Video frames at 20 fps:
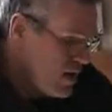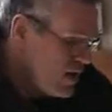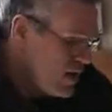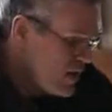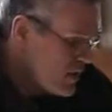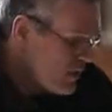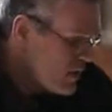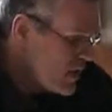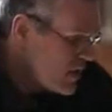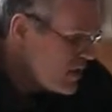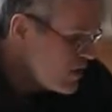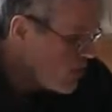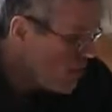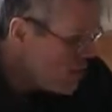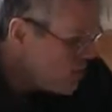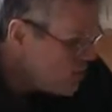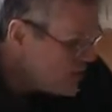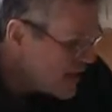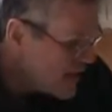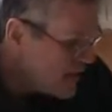you can
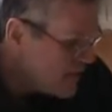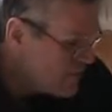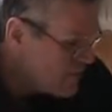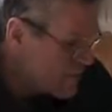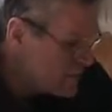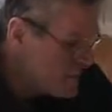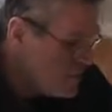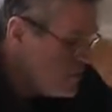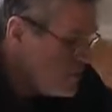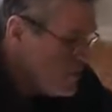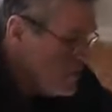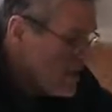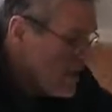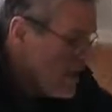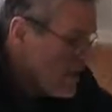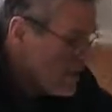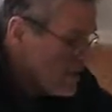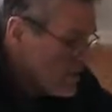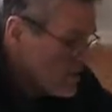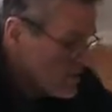go down the 2
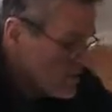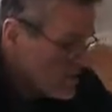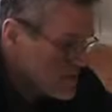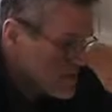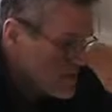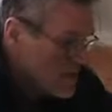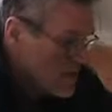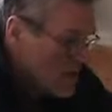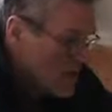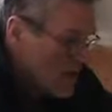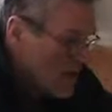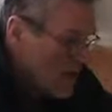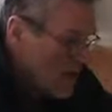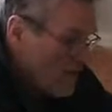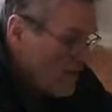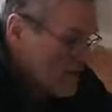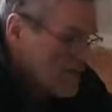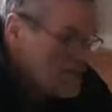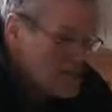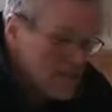levels of
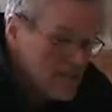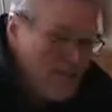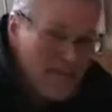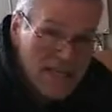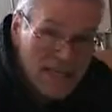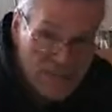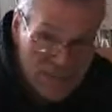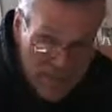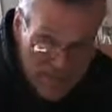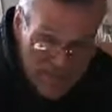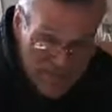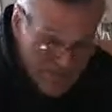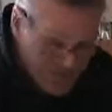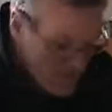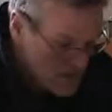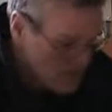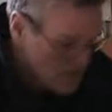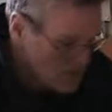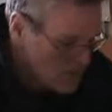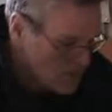insulation.
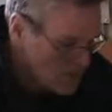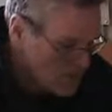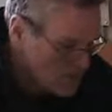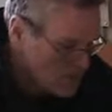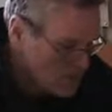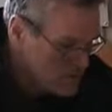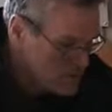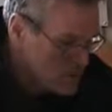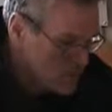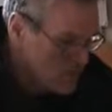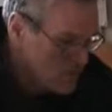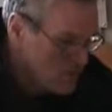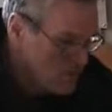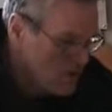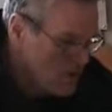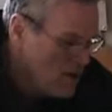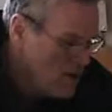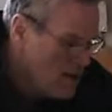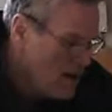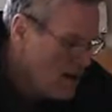So
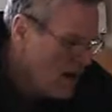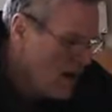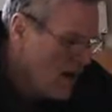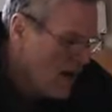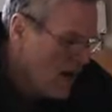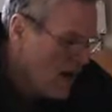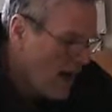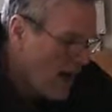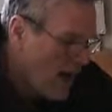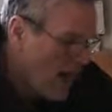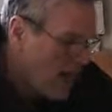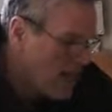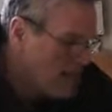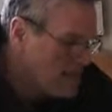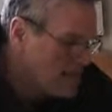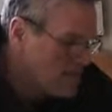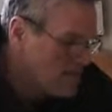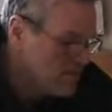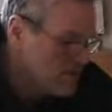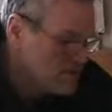I
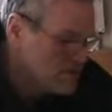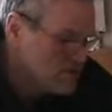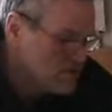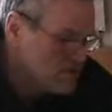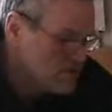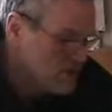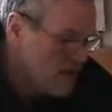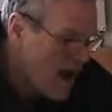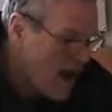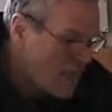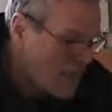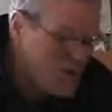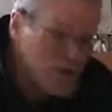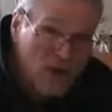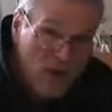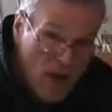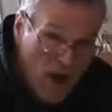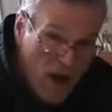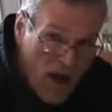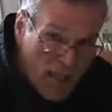guess if there's a scrapper
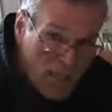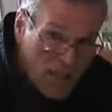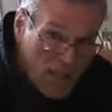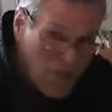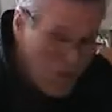law about